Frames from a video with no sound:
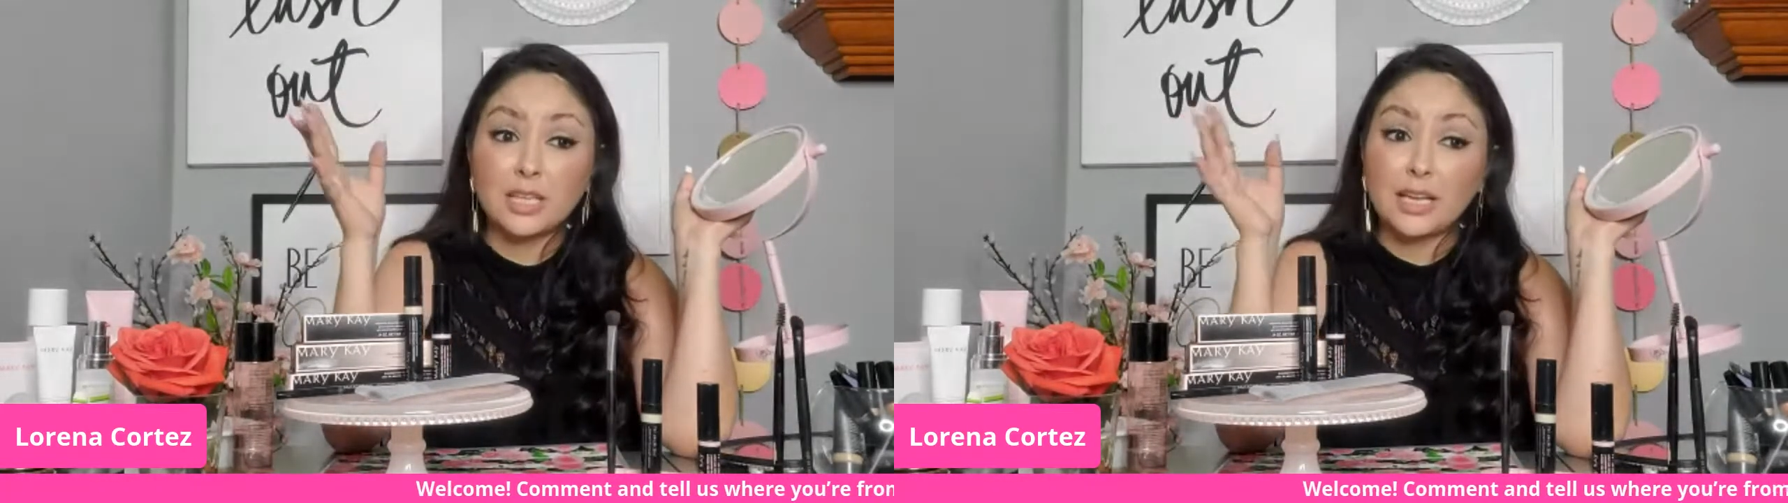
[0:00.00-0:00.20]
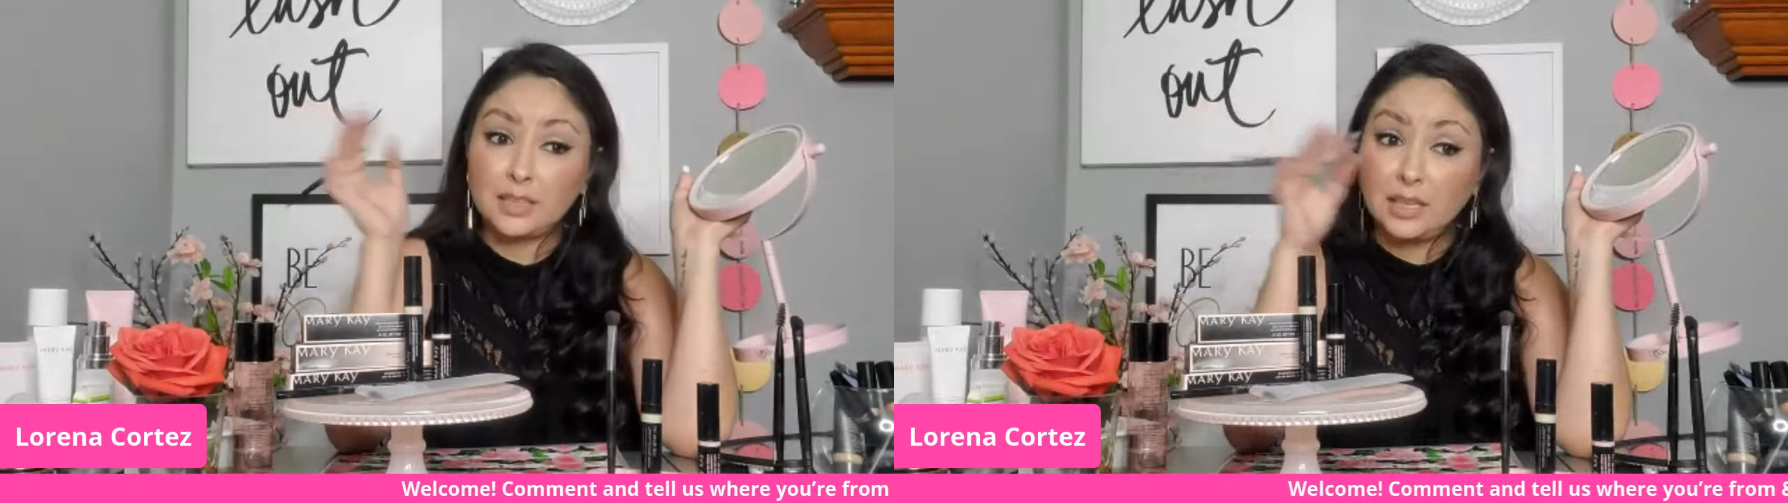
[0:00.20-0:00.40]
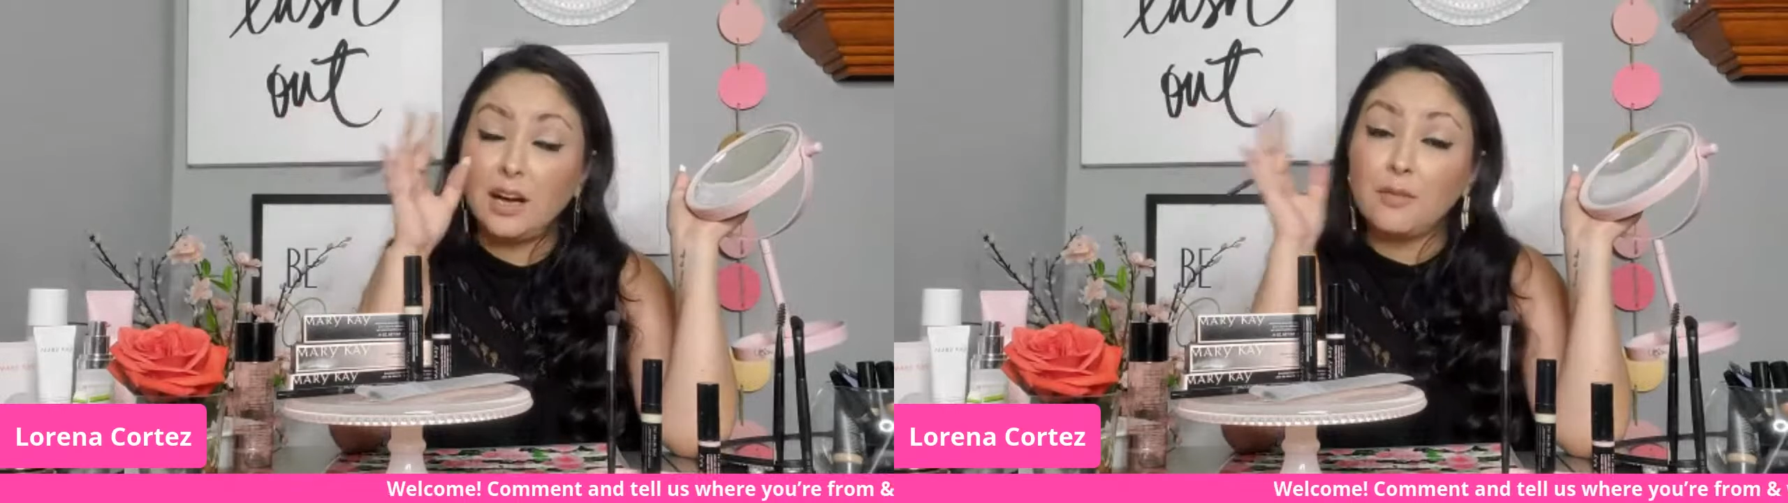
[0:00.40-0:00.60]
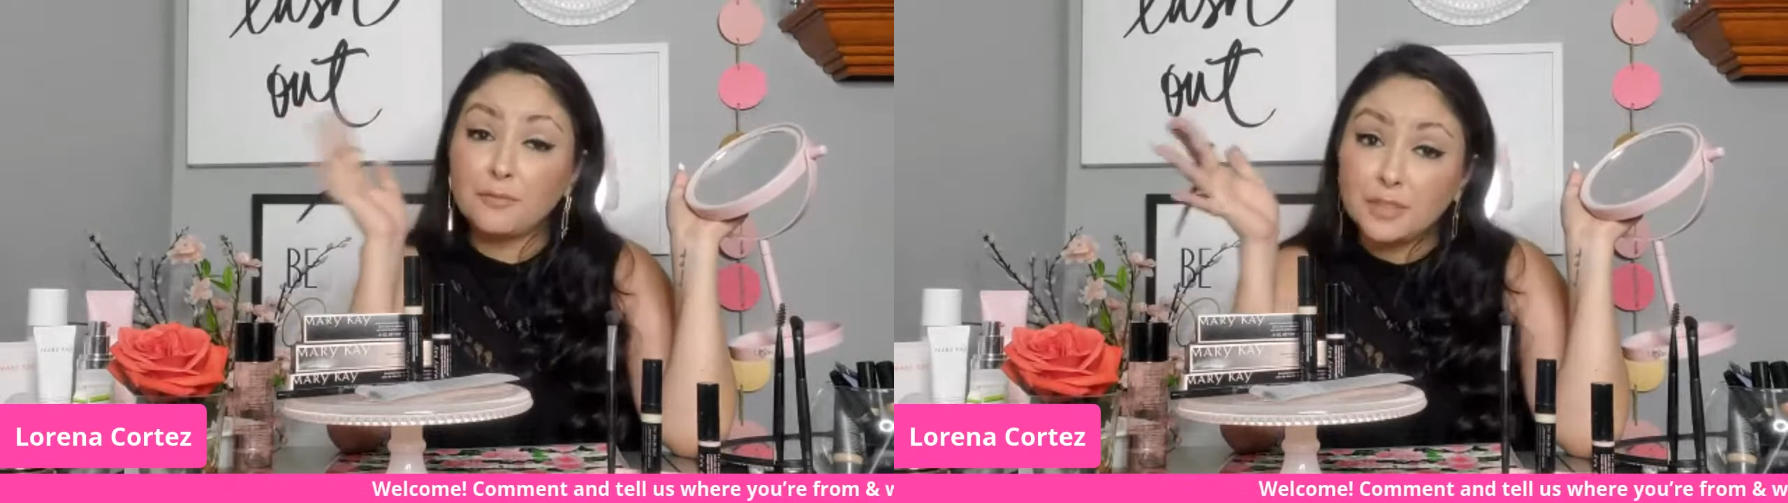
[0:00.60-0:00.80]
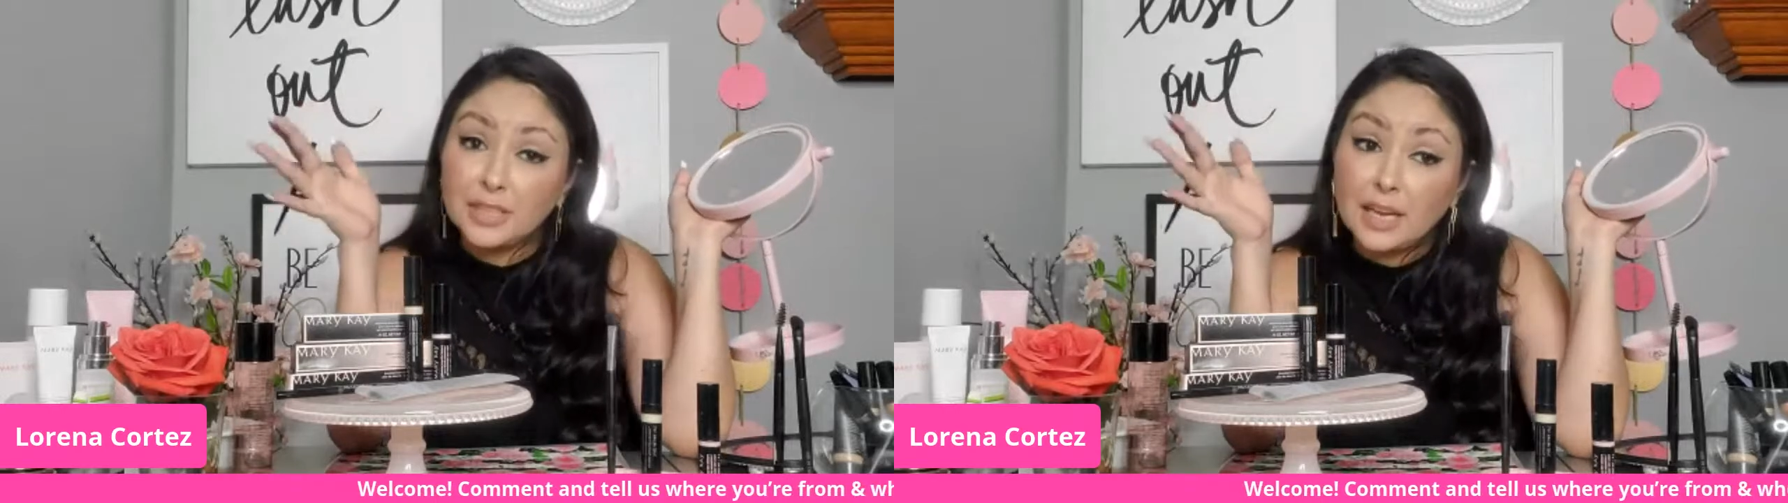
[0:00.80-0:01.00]
like the
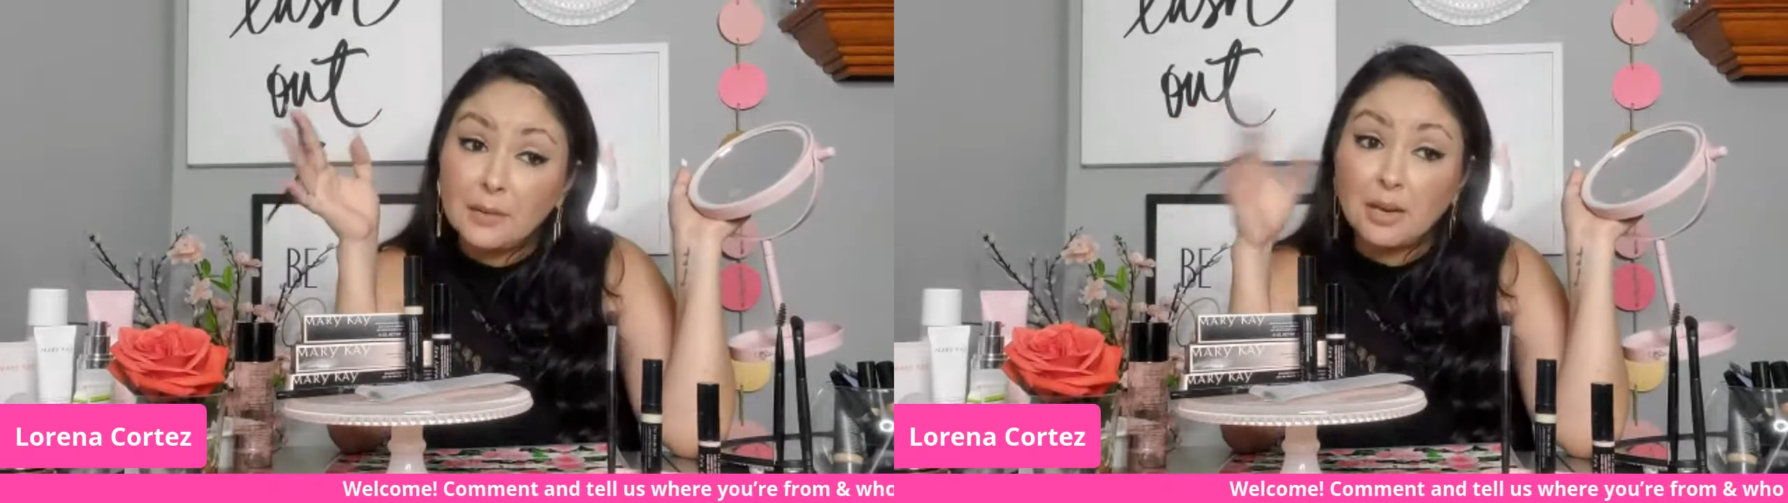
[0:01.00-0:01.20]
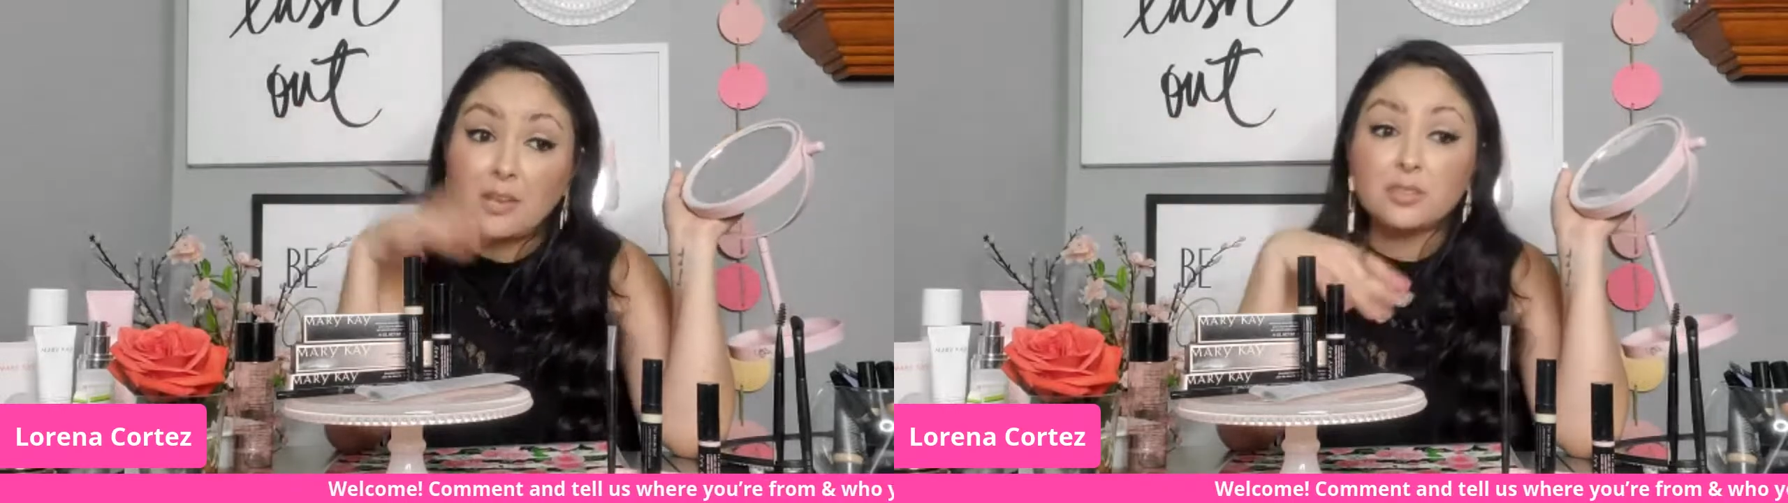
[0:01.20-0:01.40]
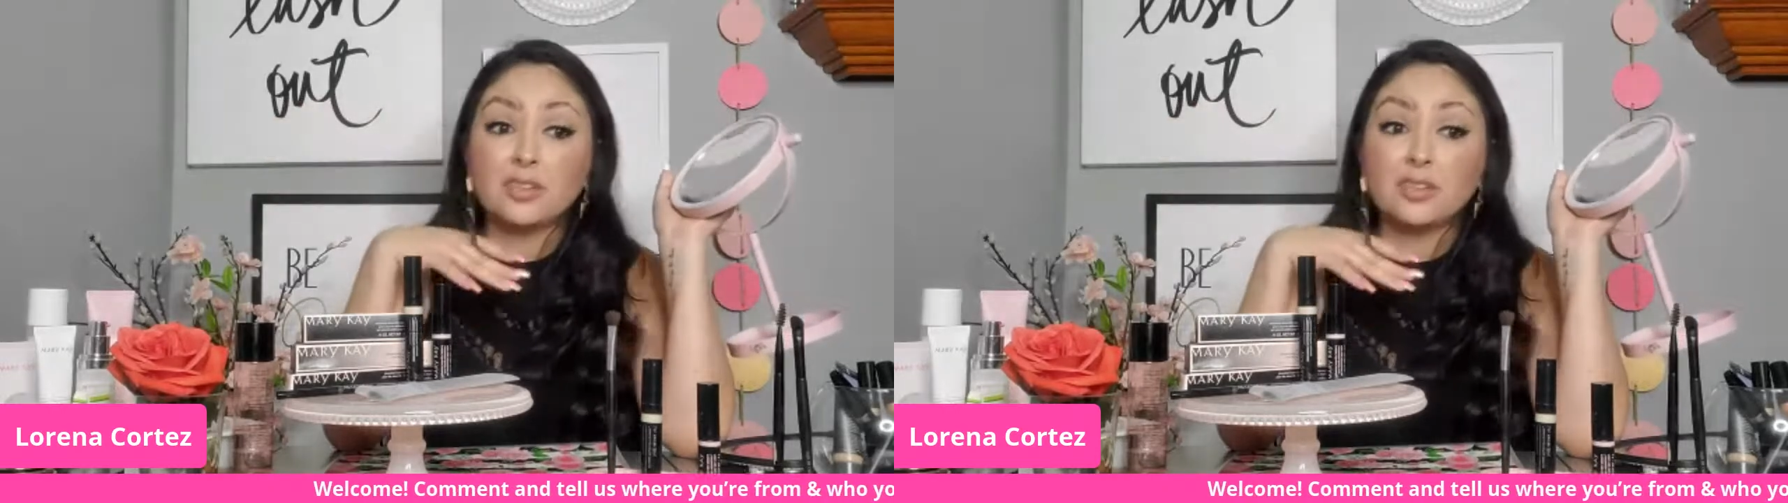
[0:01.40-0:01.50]
fleek eyebrows,